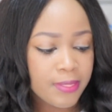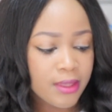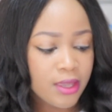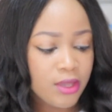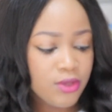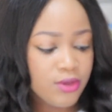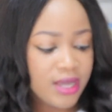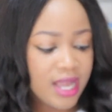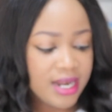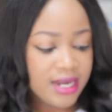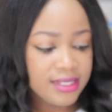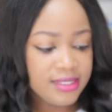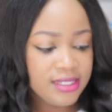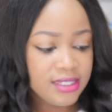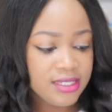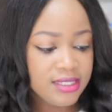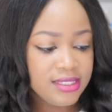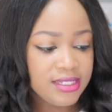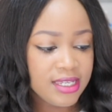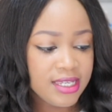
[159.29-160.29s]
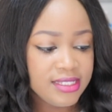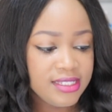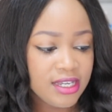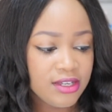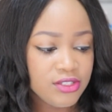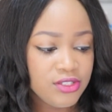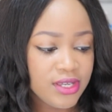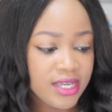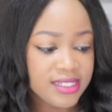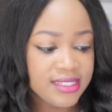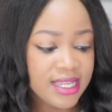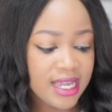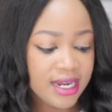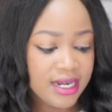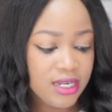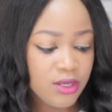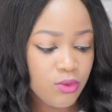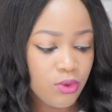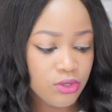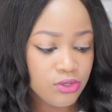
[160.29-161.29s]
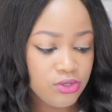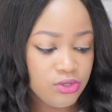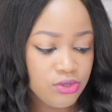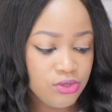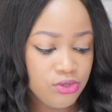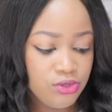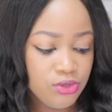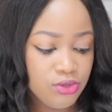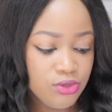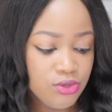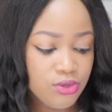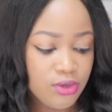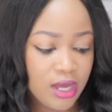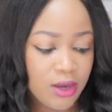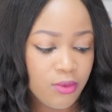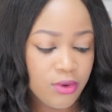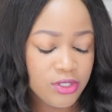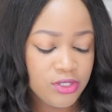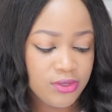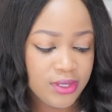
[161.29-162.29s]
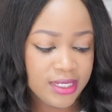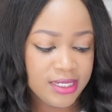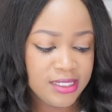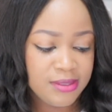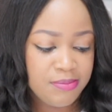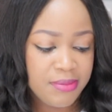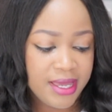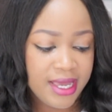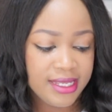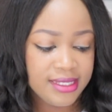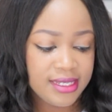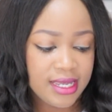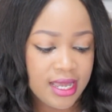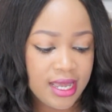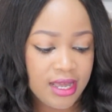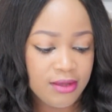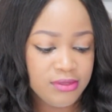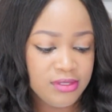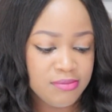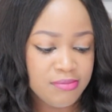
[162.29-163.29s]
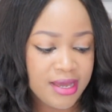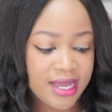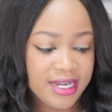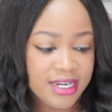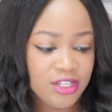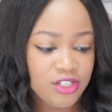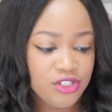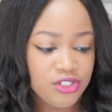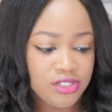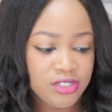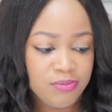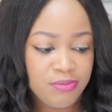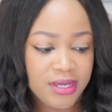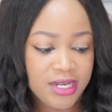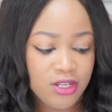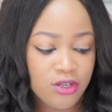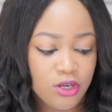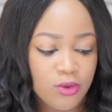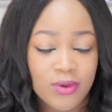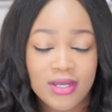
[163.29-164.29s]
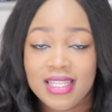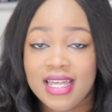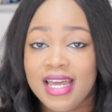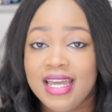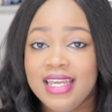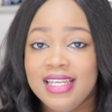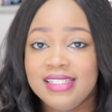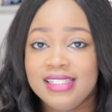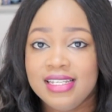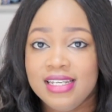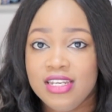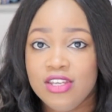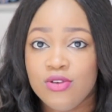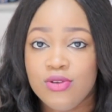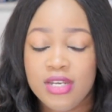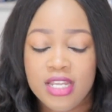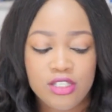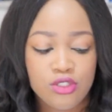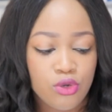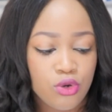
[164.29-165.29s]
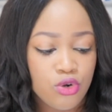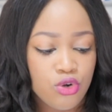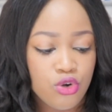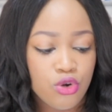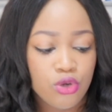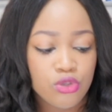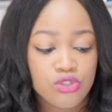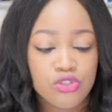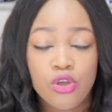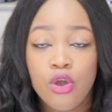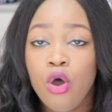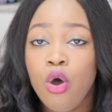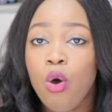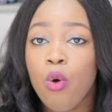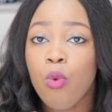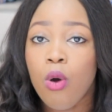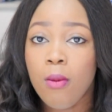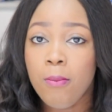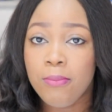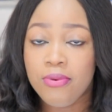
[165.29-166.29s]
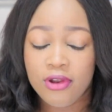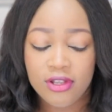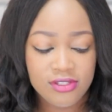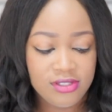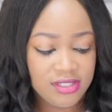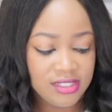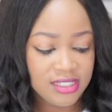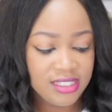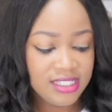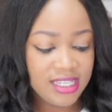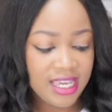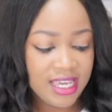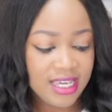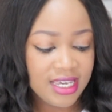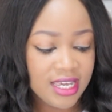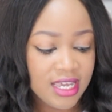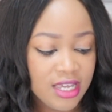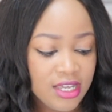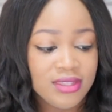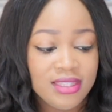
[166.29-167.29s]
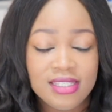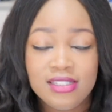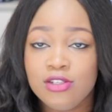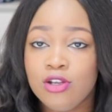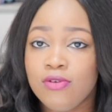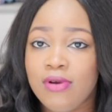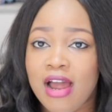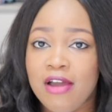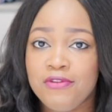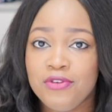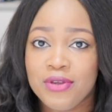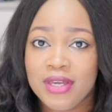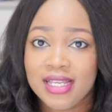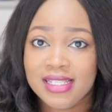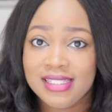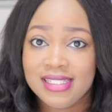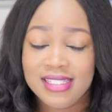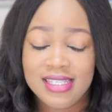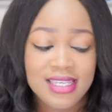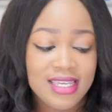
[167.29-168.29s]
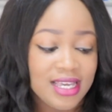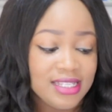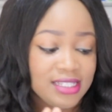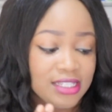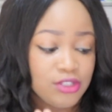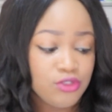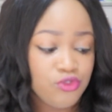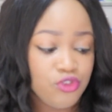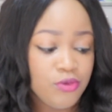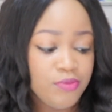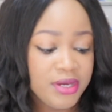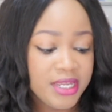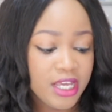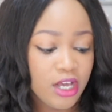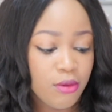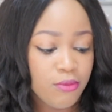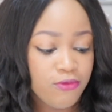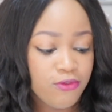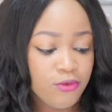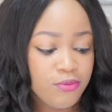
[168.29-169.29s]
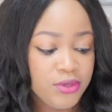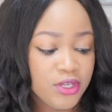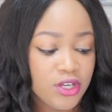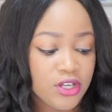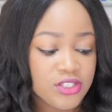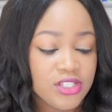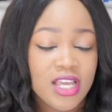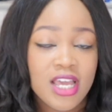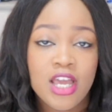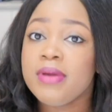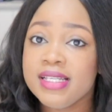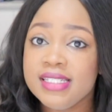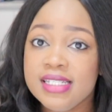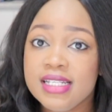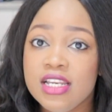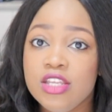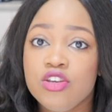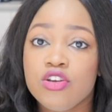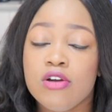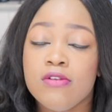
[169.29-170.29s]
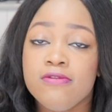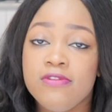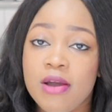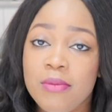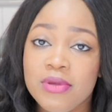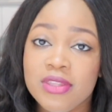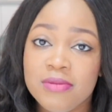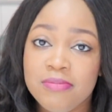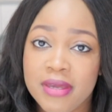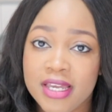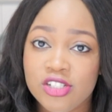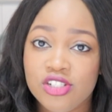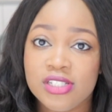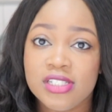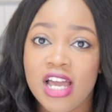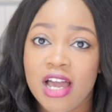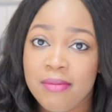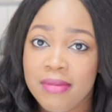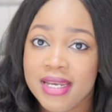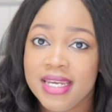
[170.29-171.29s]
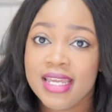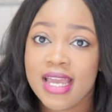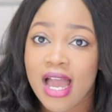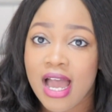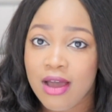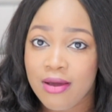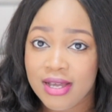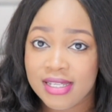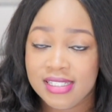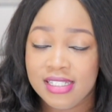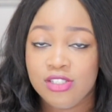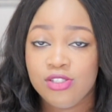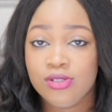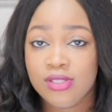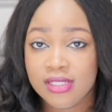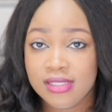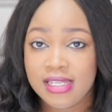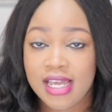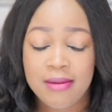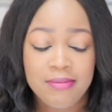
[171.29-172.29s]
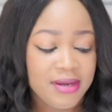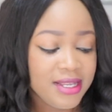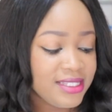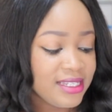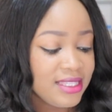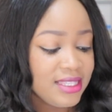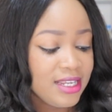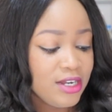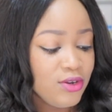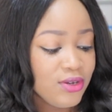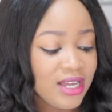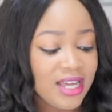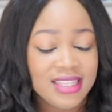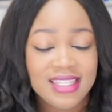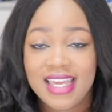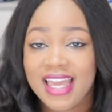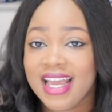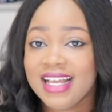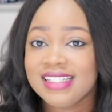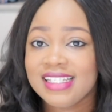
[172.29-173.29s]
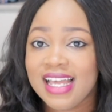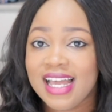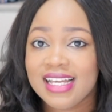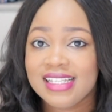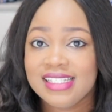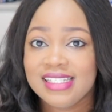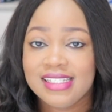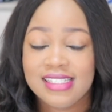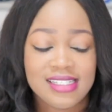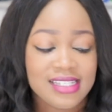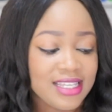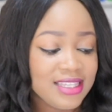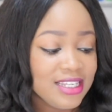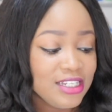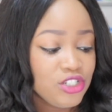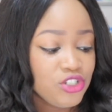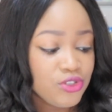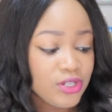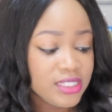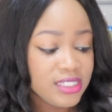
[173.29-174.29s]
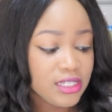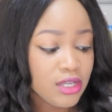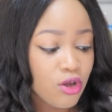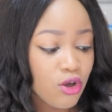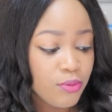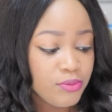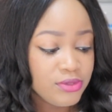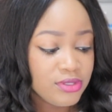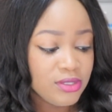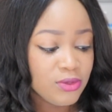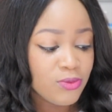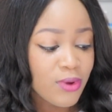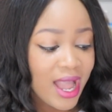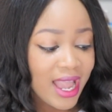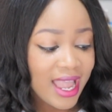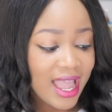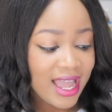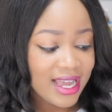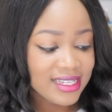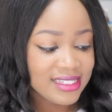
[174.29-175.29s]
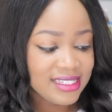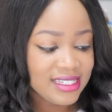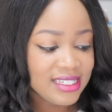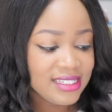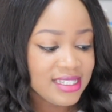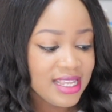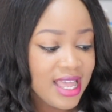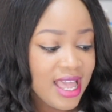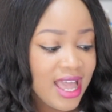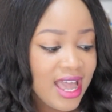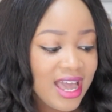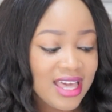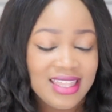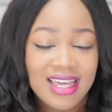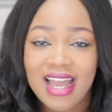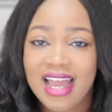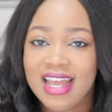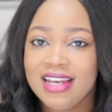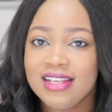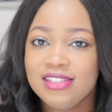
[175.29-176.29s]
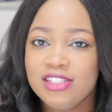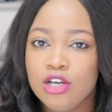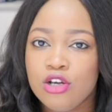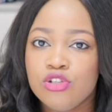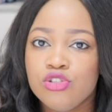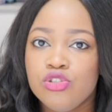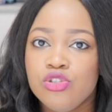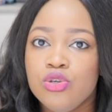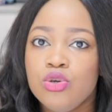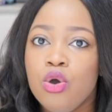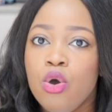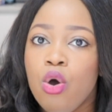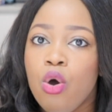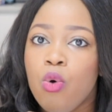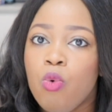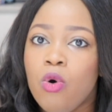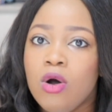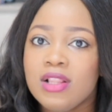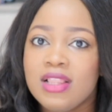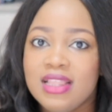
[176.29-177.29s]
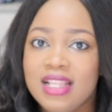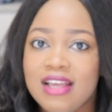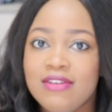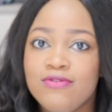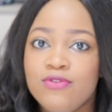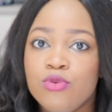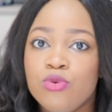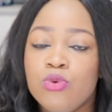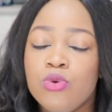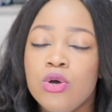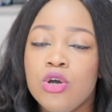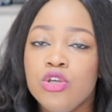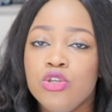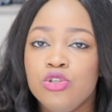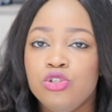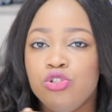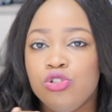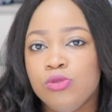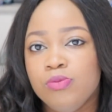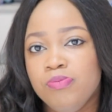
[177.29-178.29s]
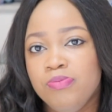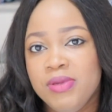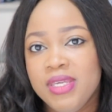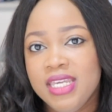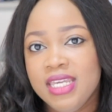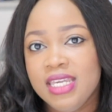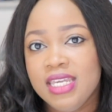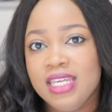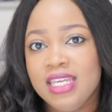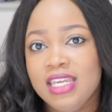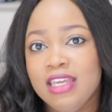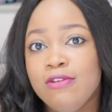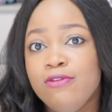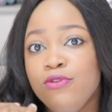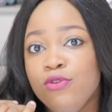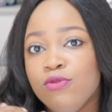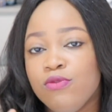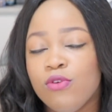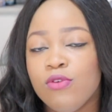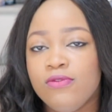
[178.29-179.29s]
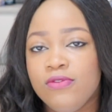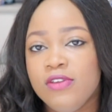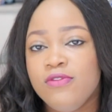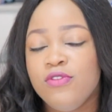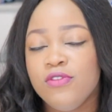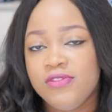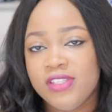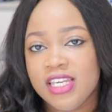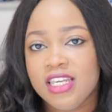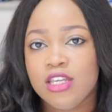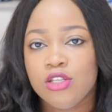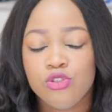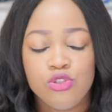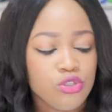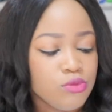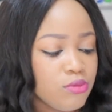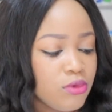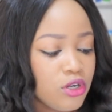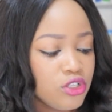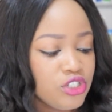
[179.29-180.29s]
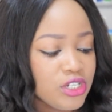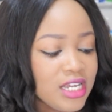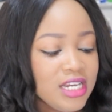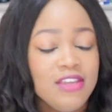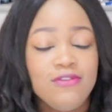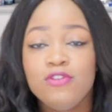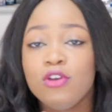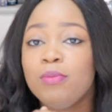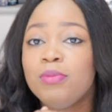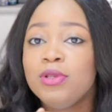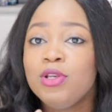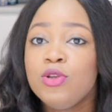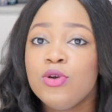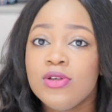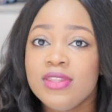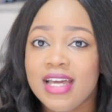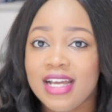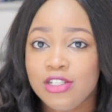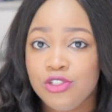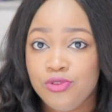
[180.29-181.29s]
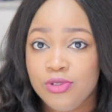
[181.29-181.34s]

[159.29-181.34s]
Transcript: you kind of it tells you exactly what to do and what to expect, how to manage it depending on whether it's a neonate or not, what bloods to take. This graph you can see here is extremely helpful because basically you confirm with the patient how many hours they took the tablet, and then look at the x-axis and then trace it up to the y-axis, and that kind of tells you what level you should be if you've taken too much. And if you're below that